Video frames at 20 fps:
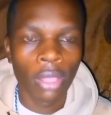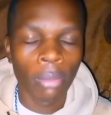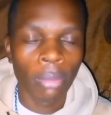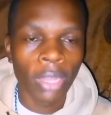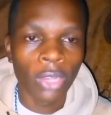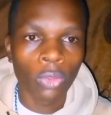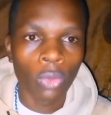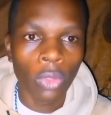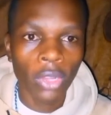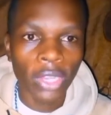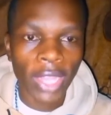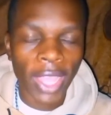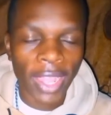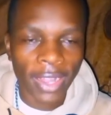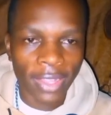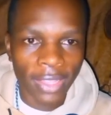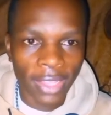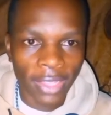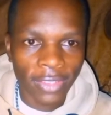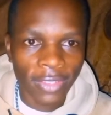But what
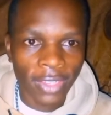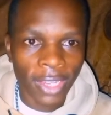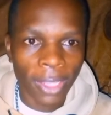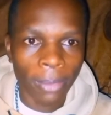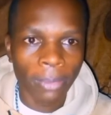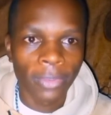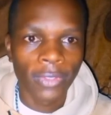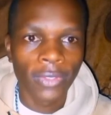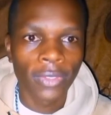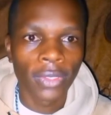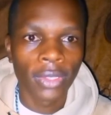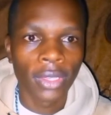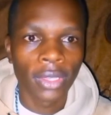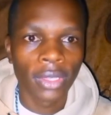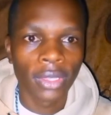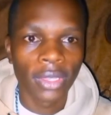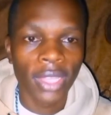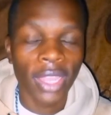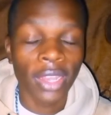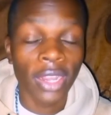are the steps
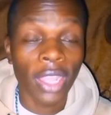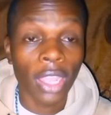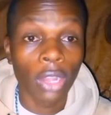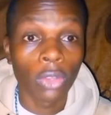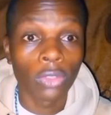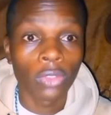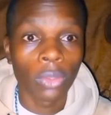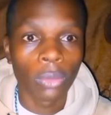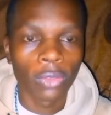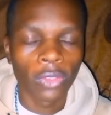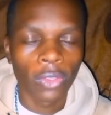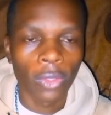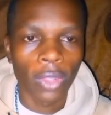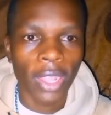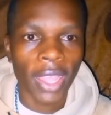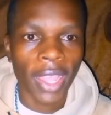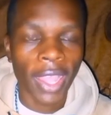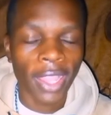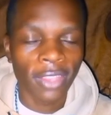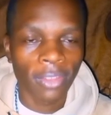that Kalonzo
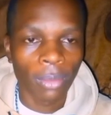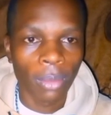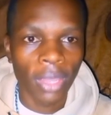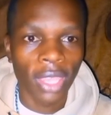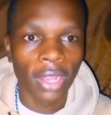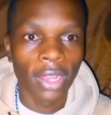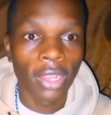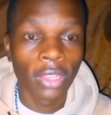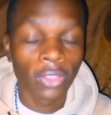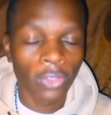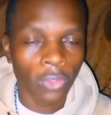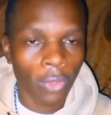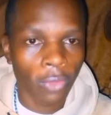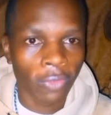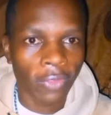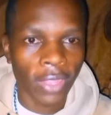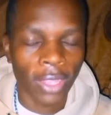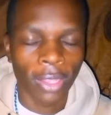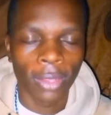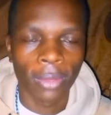Musyoka has made so
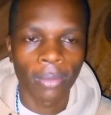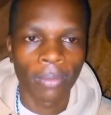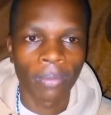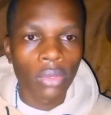far?